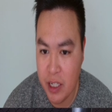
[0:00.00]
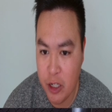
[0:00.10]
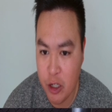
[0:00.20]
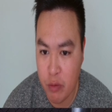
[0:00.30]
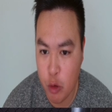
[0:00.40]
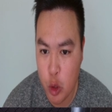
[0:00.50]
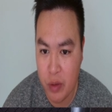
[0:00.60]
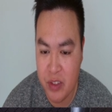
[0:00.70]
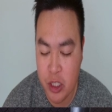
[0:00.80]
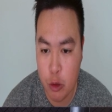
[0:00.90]
here for
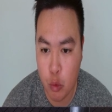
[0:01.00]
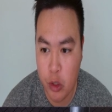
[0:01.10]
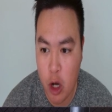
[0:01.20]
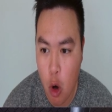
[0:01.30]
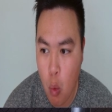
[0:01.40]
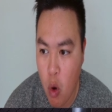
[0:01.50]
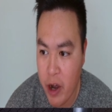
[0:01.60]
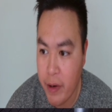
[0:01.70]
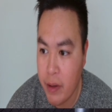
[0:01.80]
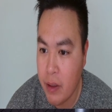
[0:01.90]
UFC
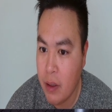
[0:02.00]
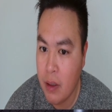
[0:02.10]
301,